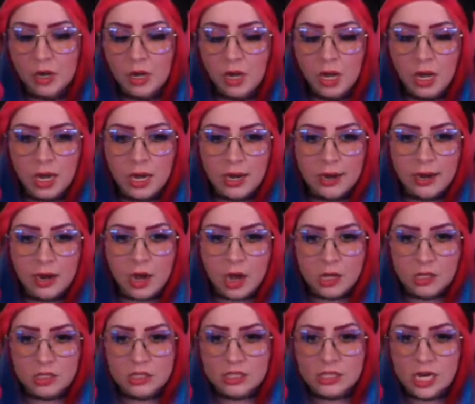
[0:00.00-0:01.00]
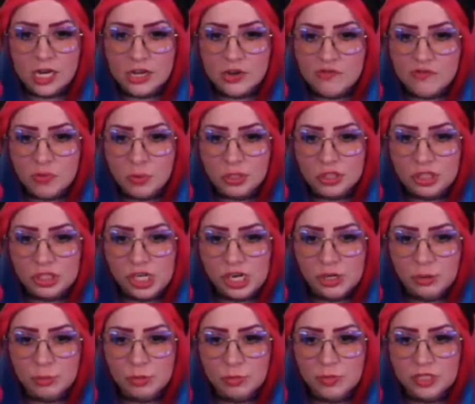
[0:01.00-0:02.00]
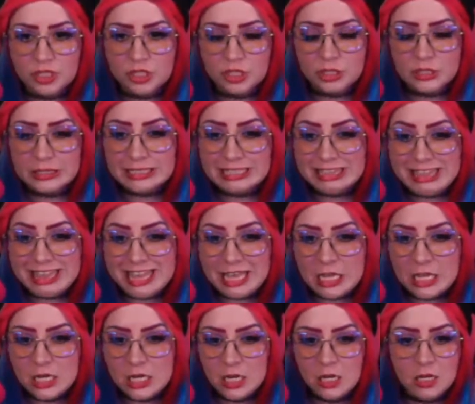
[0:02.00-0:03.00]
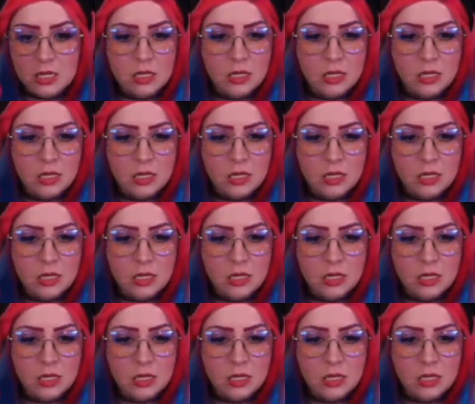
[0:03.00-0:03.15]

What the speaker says: I'll assign you voice channel permissions then.